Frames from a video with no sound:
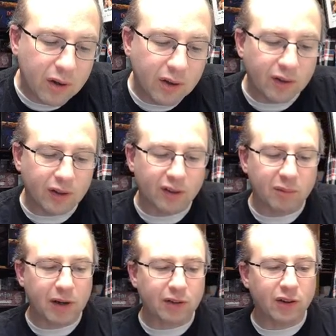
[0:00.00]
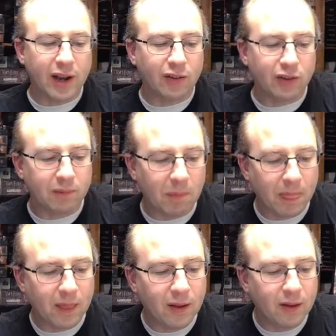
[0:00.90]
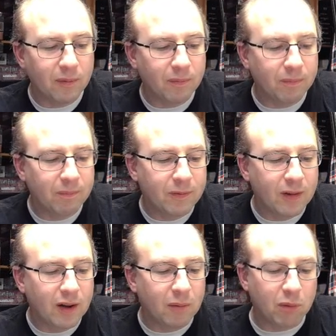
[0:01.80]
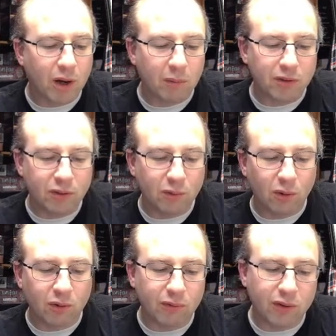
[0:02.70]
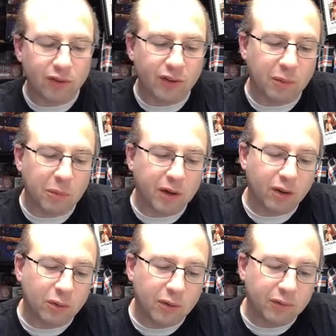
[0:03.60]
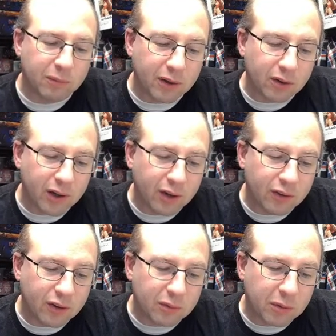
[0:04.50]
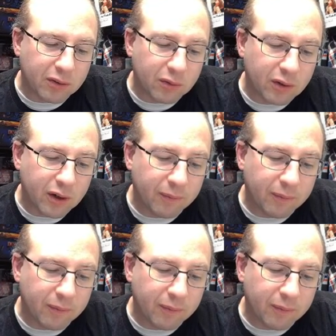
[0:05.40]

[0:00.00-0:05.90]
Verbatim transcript: like Inspector Gadget. Probably too old for everybody to know who Inspector Gadget is, but that's okay.